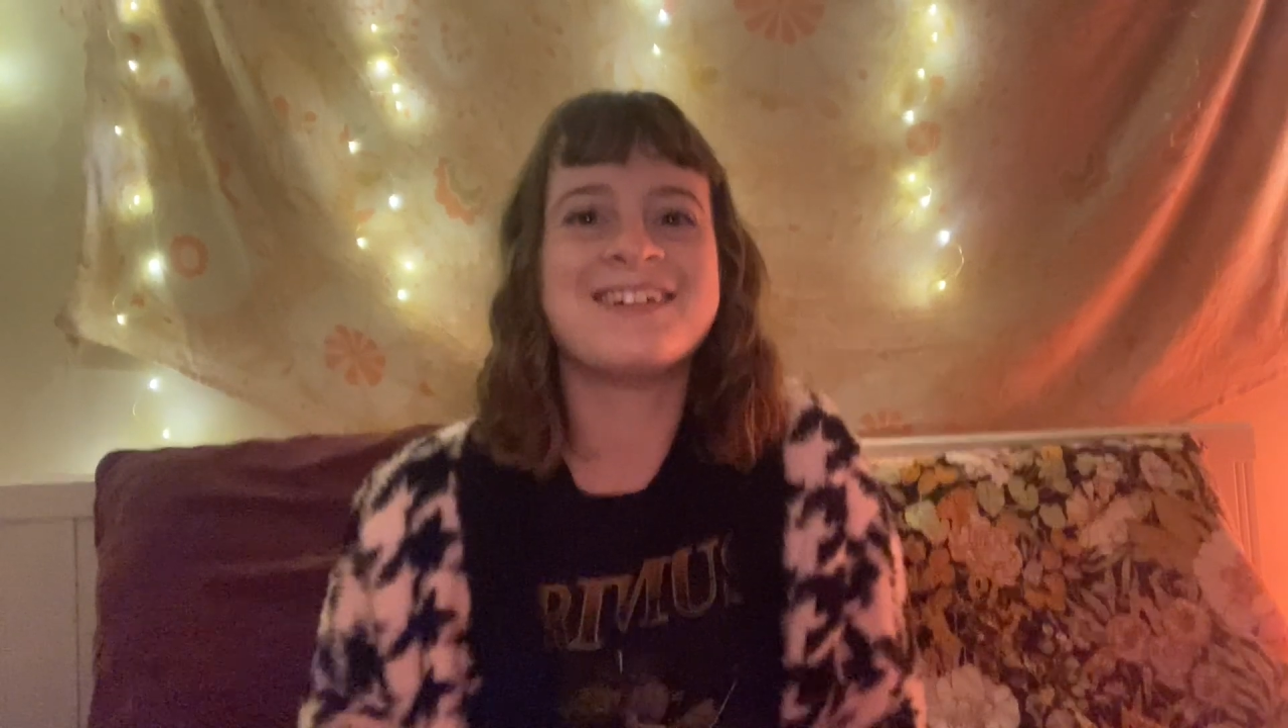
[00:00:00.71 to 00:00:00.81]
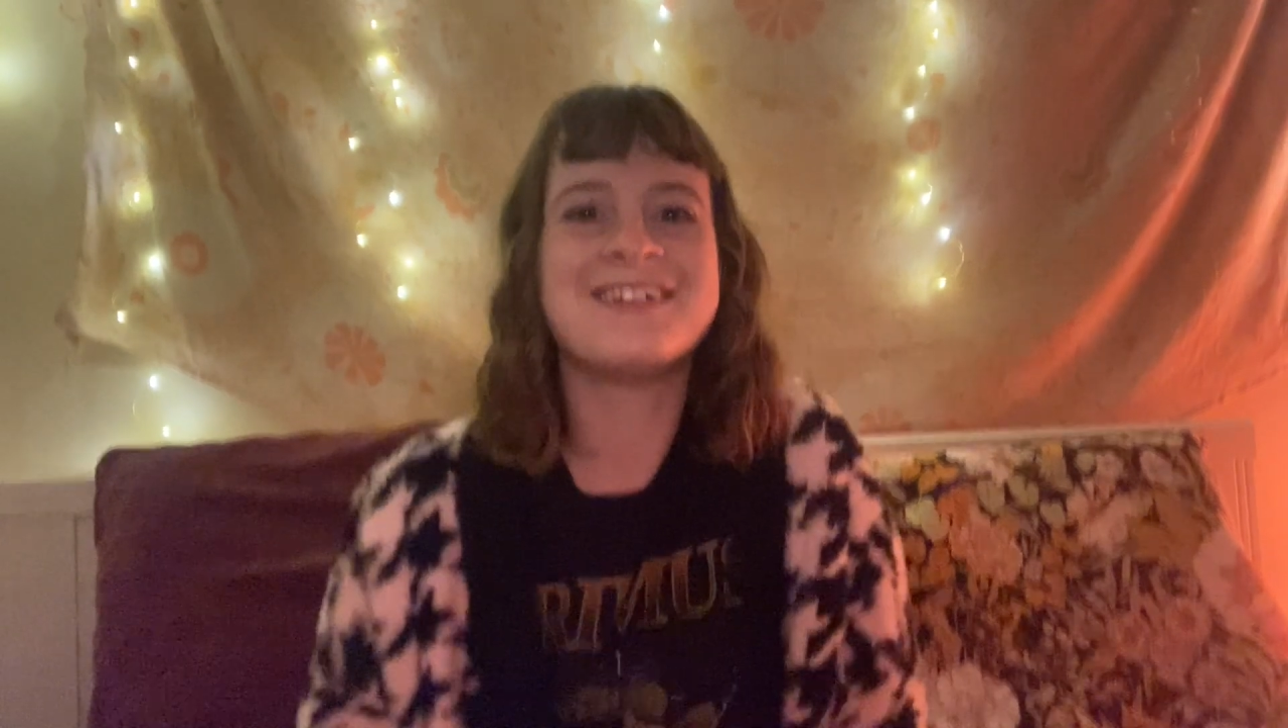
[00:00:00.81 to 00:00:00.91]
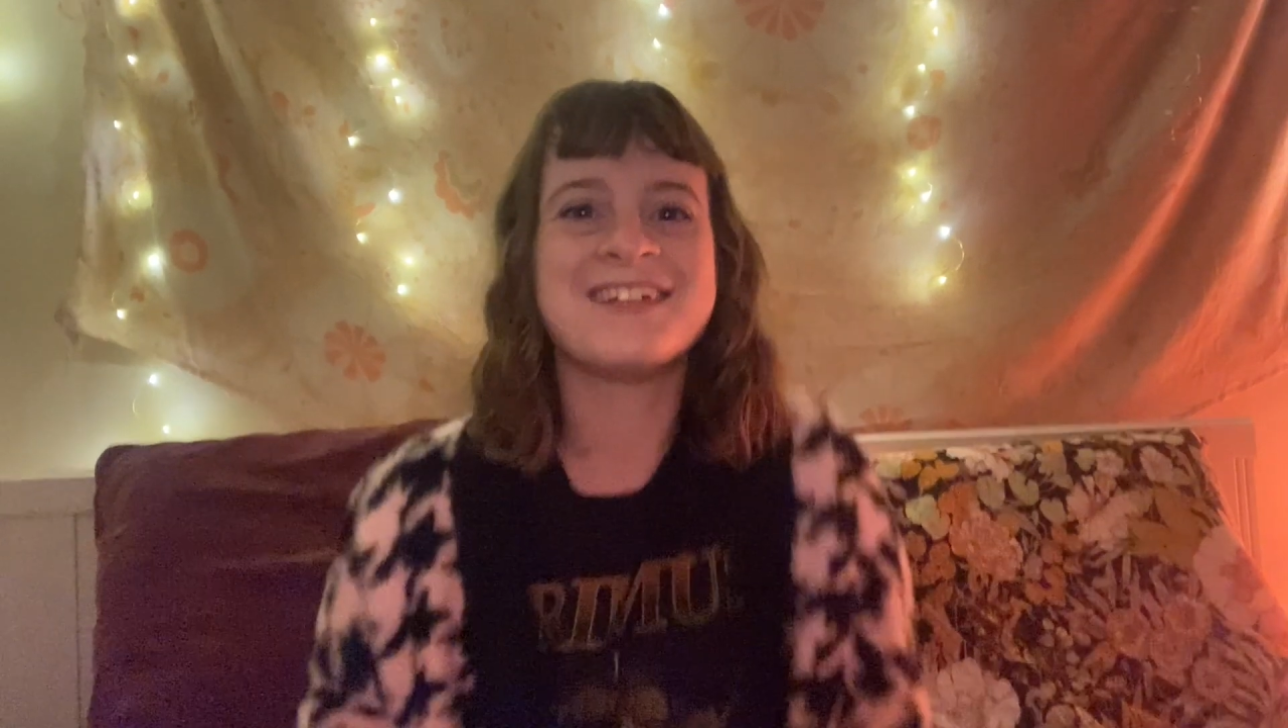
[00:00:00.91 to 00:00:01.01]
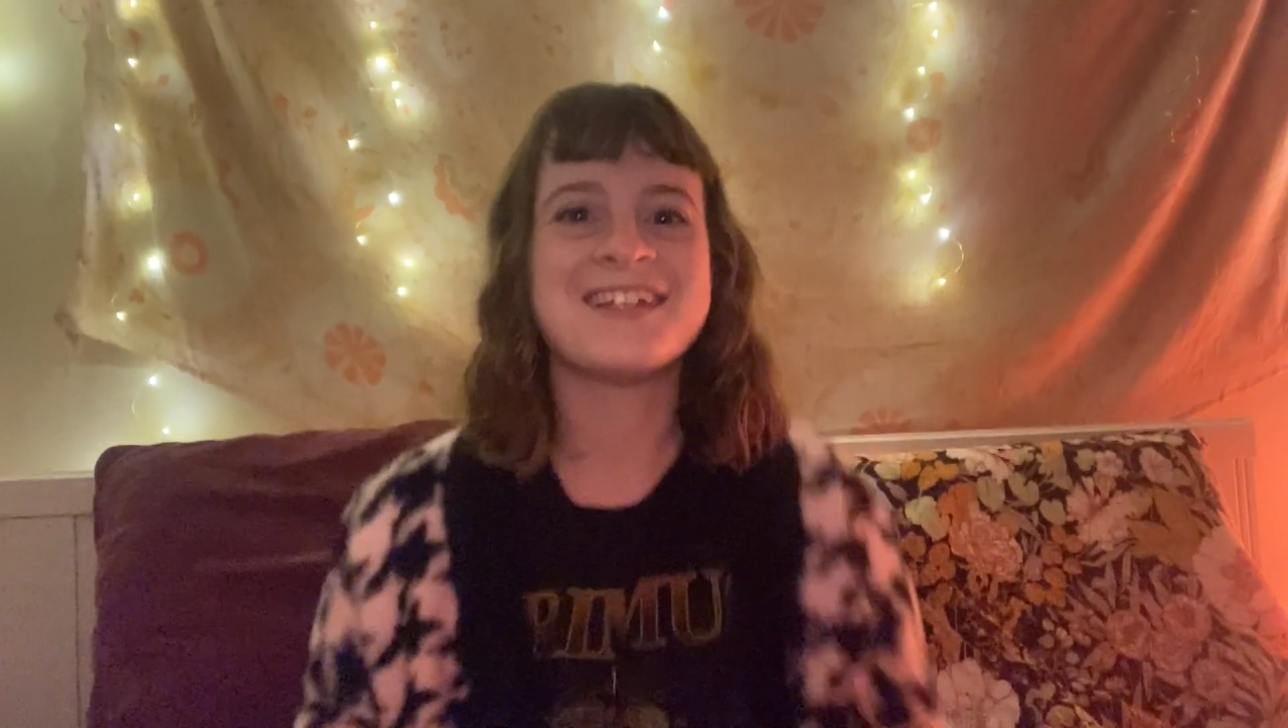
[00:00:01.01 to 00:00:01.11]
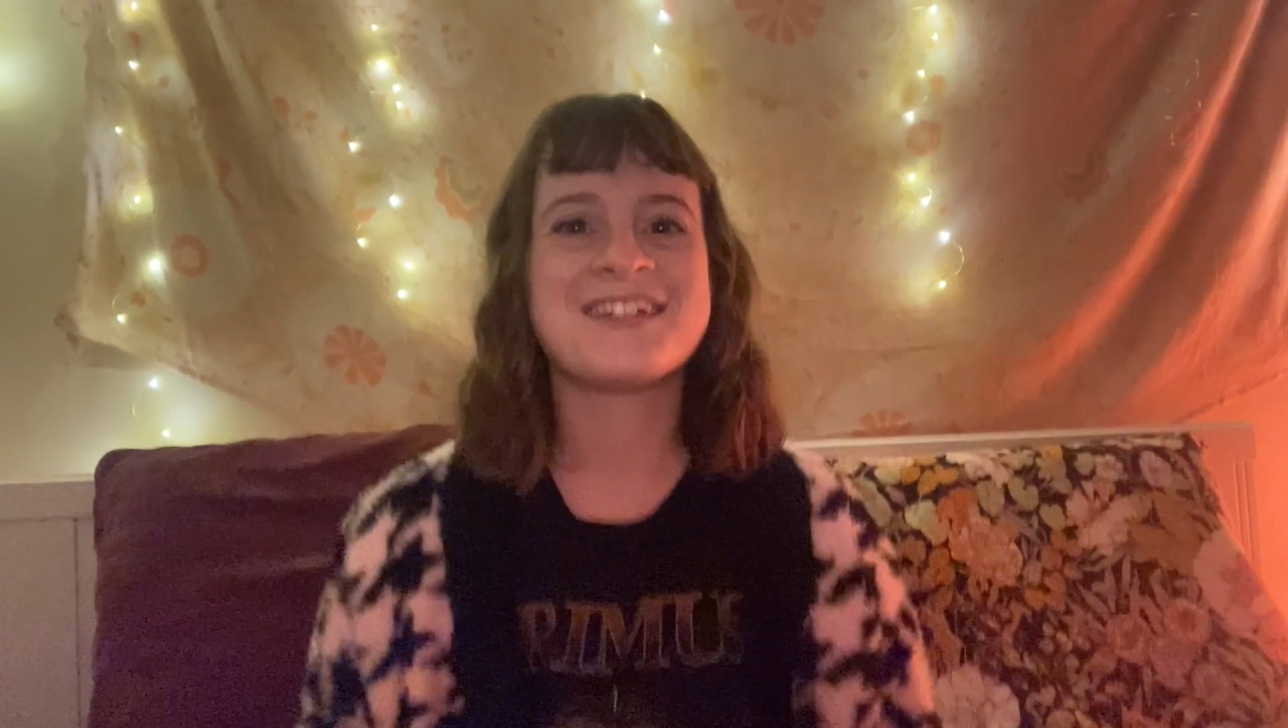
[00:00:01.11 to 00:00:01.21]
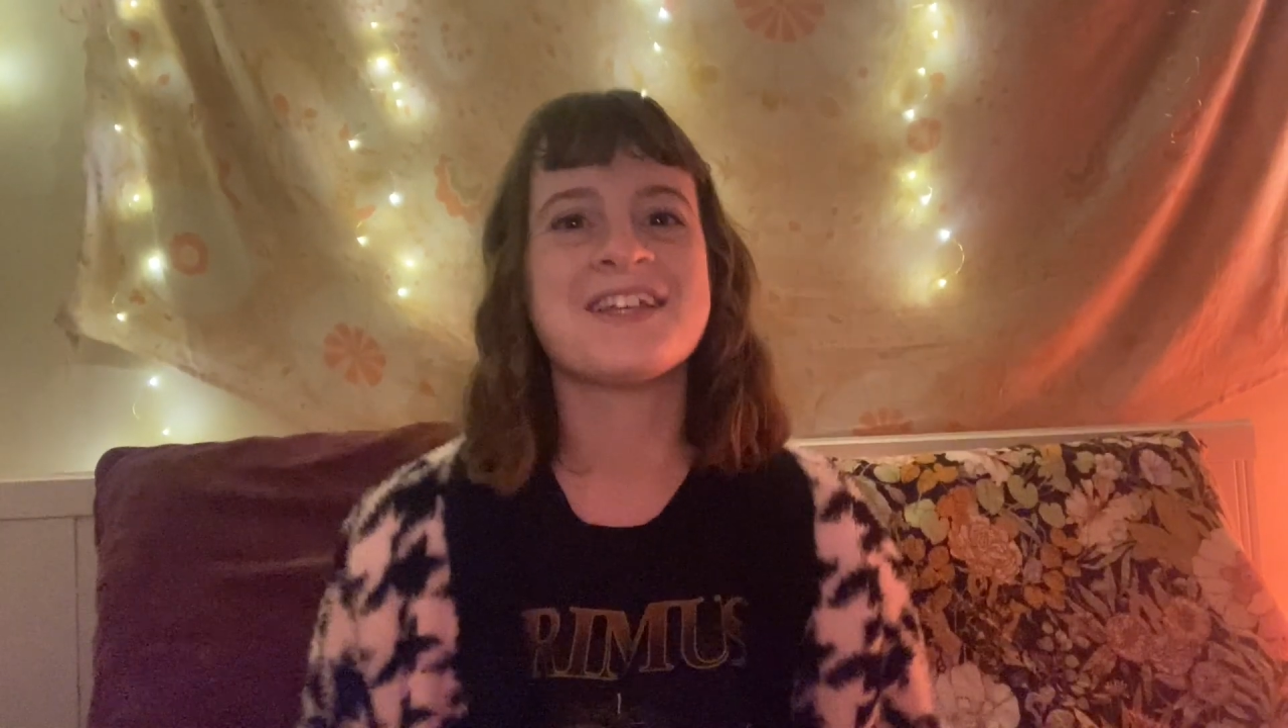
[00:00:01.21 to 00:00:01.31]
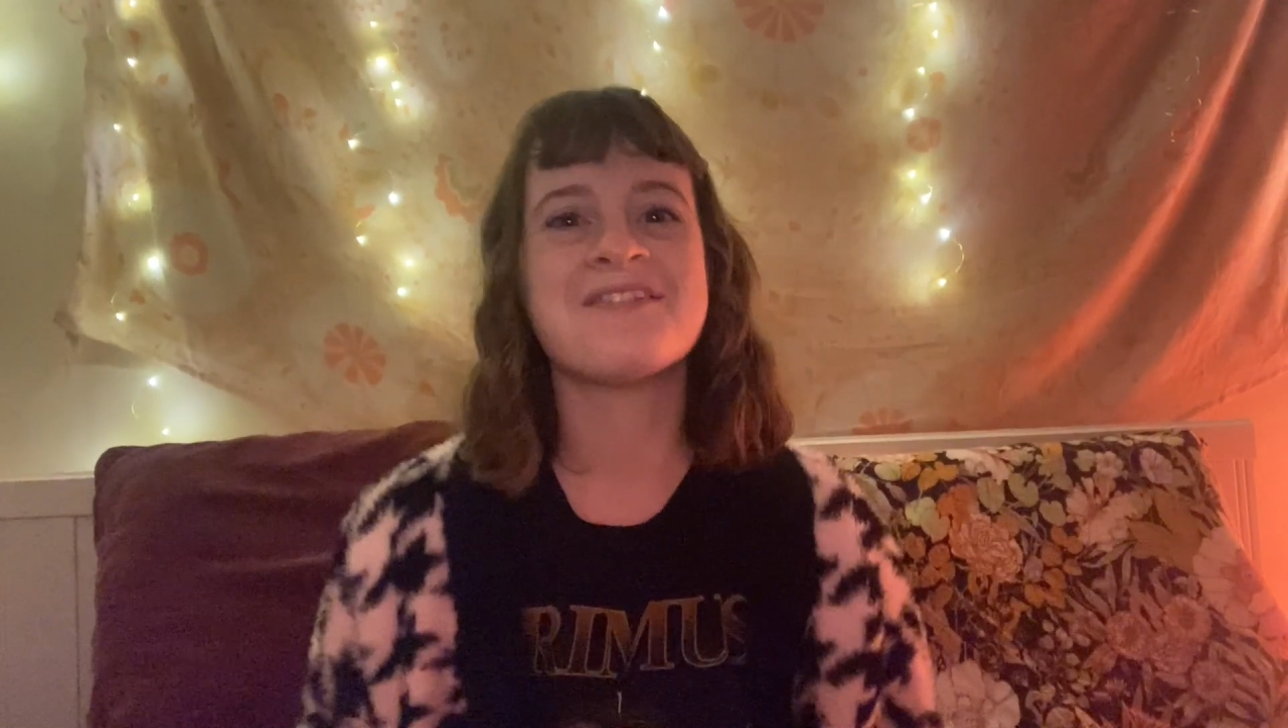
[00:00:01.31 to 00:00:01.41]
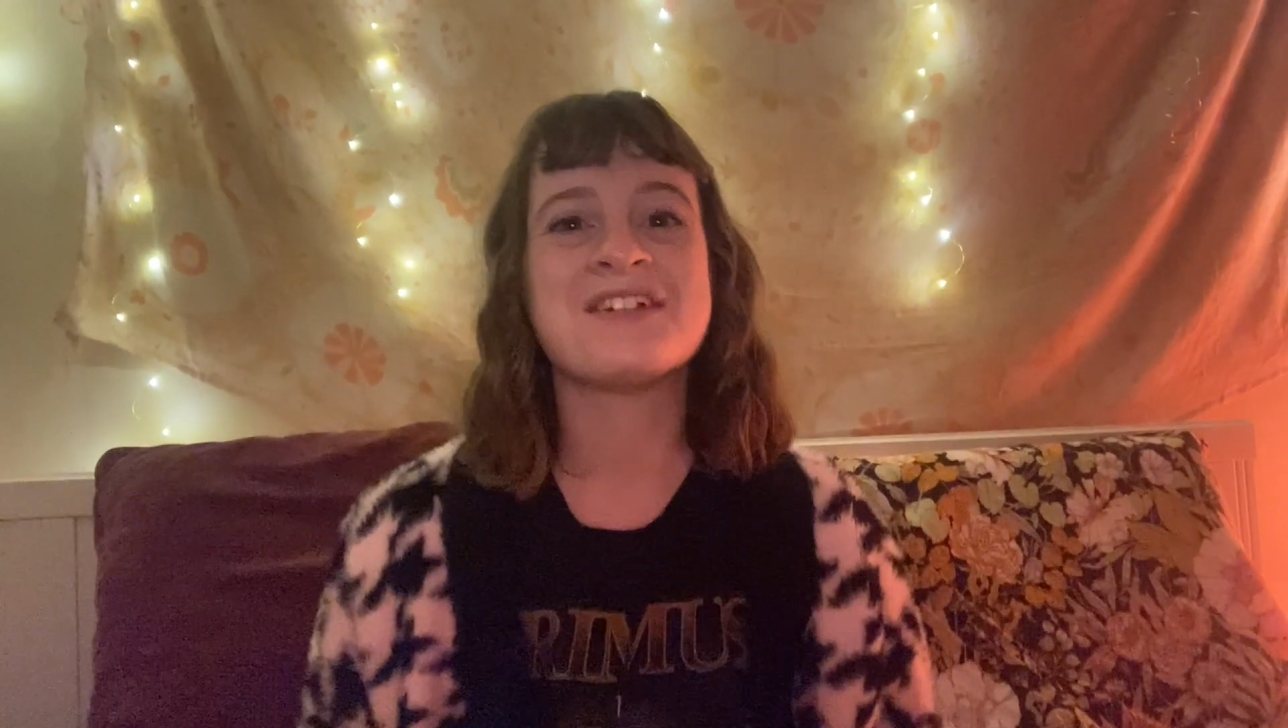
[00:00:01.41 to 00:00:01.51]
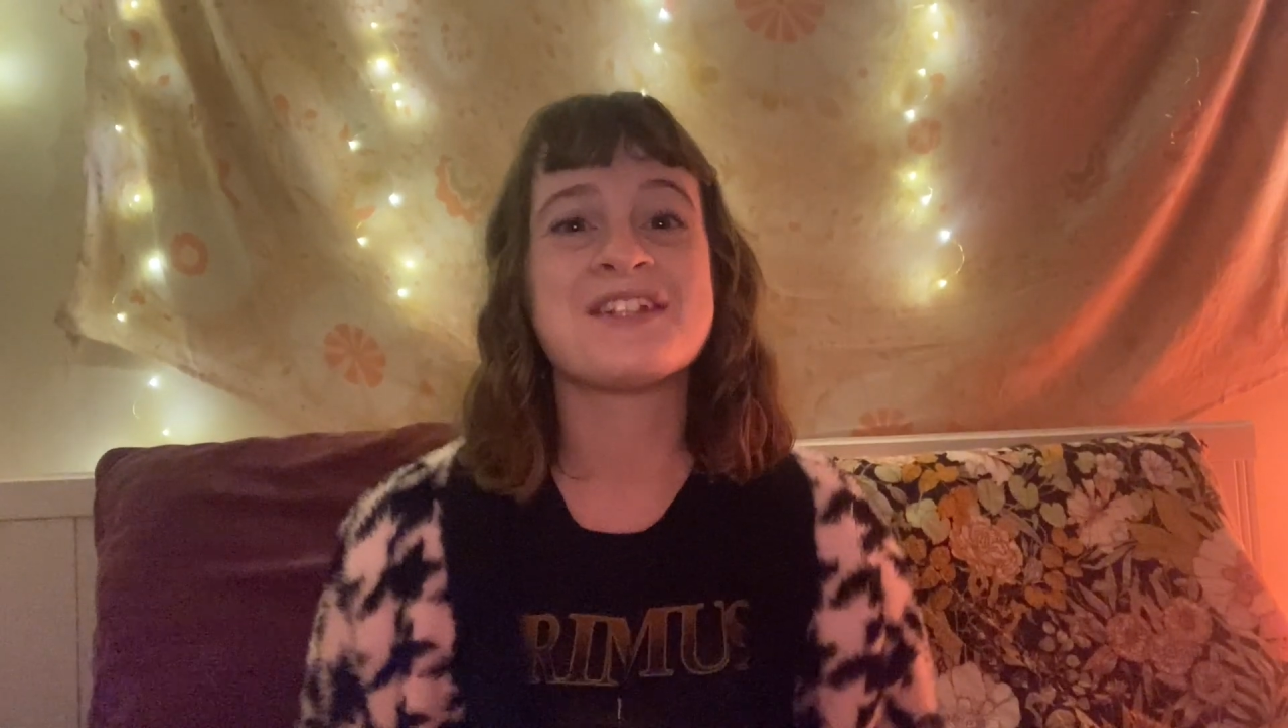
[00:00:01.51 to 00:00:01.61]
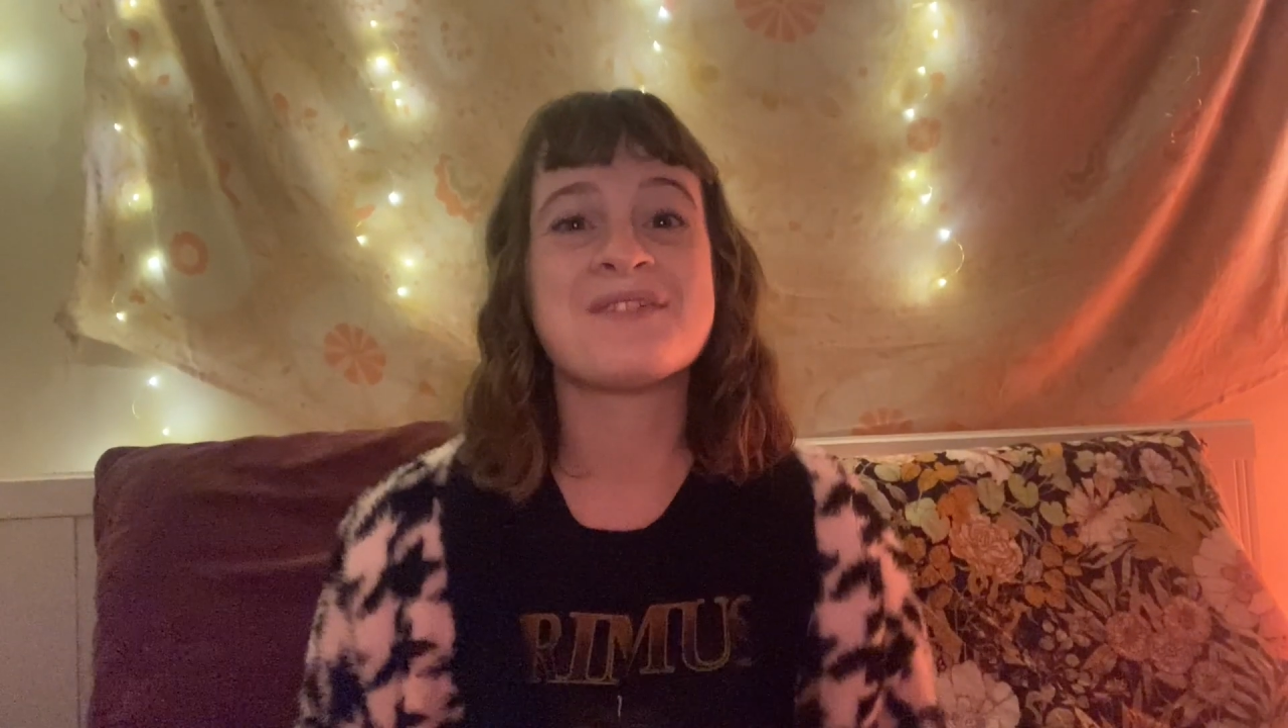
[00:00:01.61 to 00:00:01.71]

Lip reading: Hello Year 7s